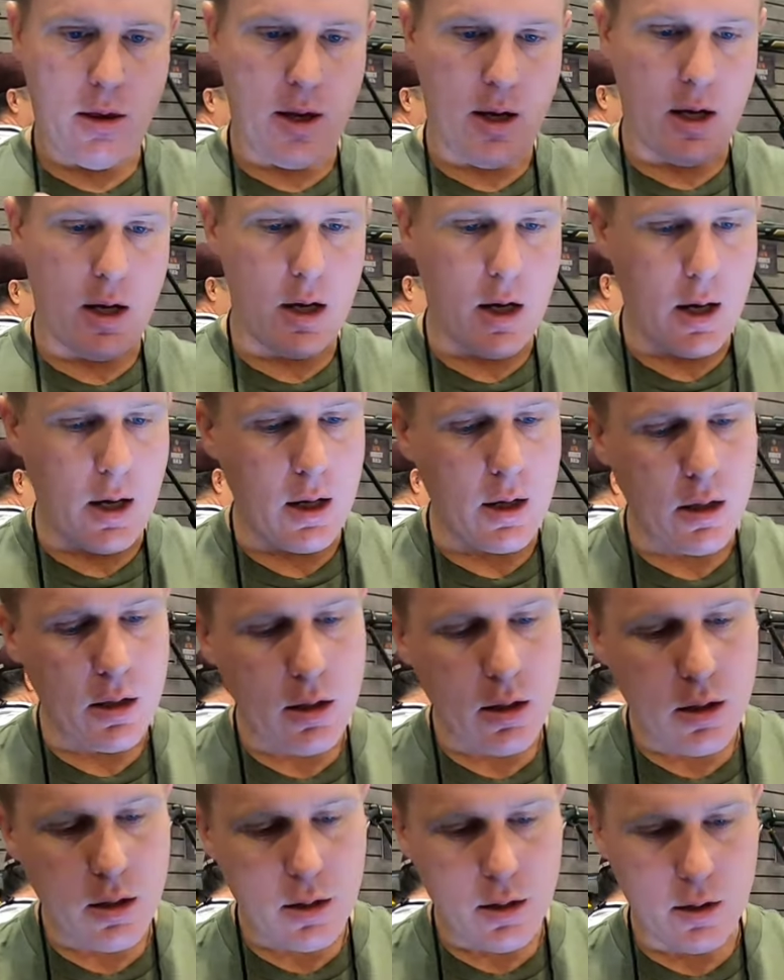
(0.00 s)
The,
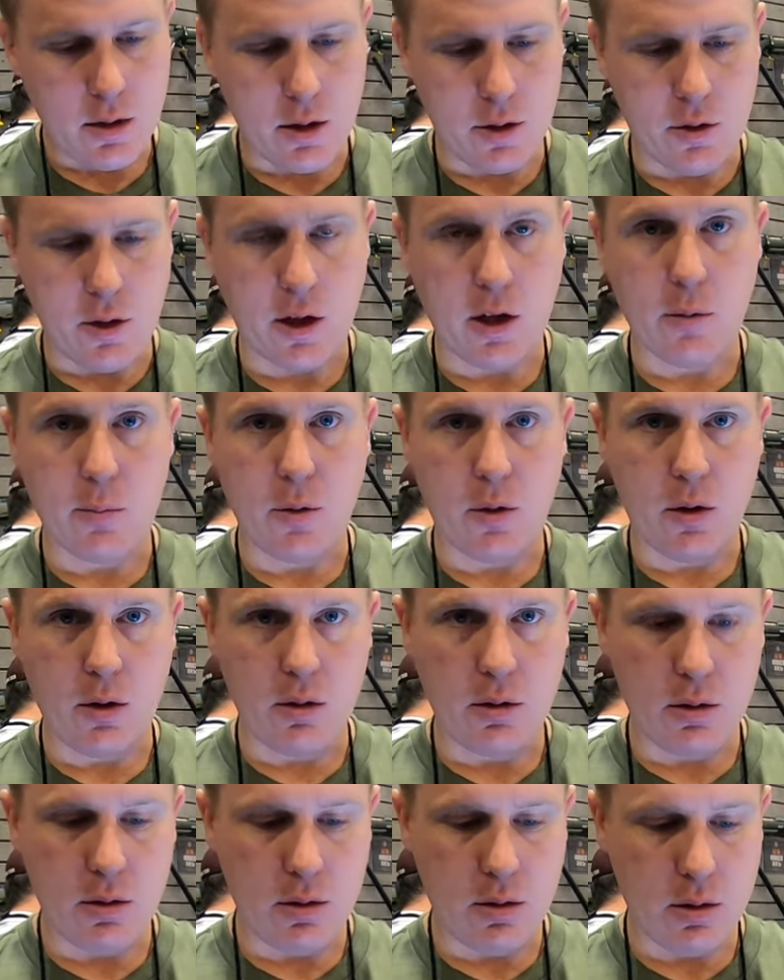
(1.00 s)
uh, the trigger
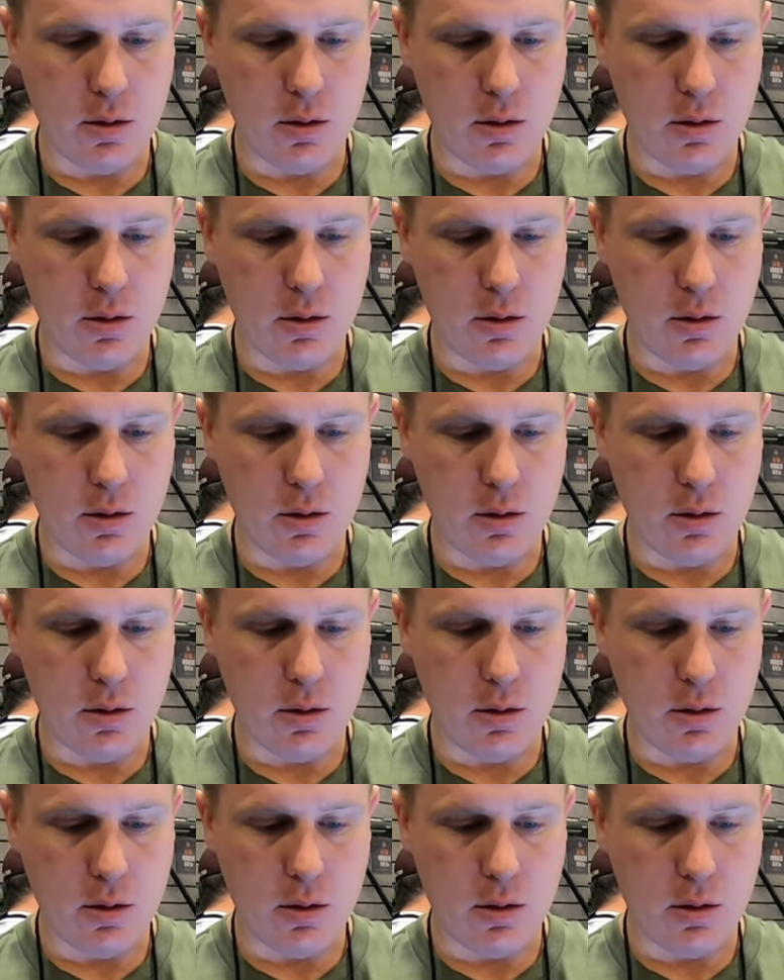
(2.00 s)
pull,